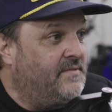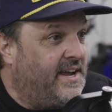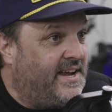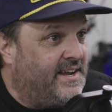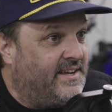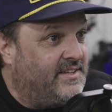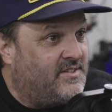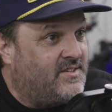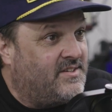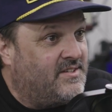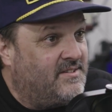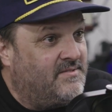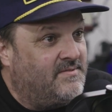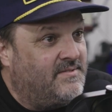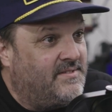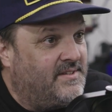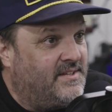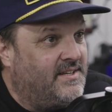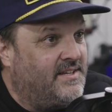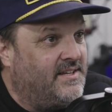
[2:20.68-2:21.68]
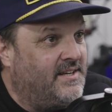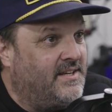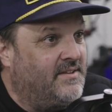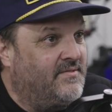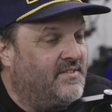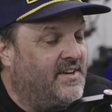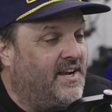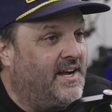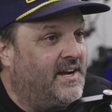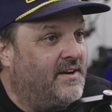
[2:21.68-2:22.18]
Vance. Mm-hmm.
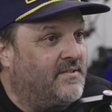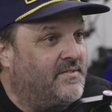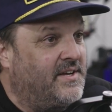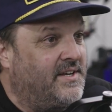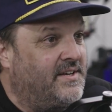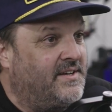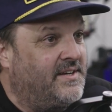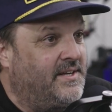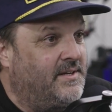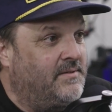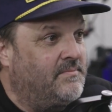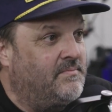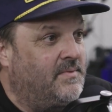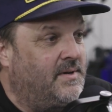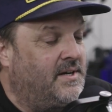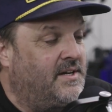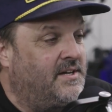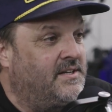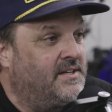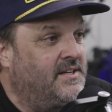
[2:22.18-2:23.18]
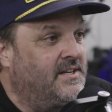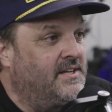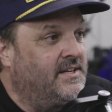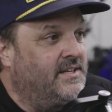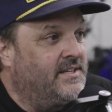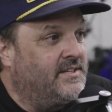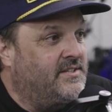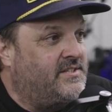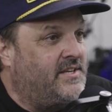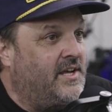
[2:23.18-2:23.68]
Him and I am getting him
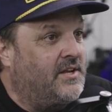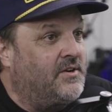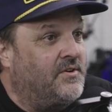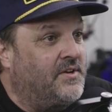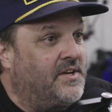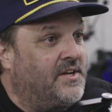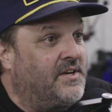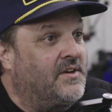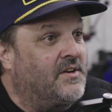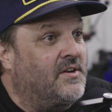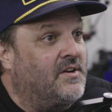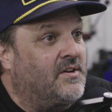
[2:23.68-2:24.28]
settled into.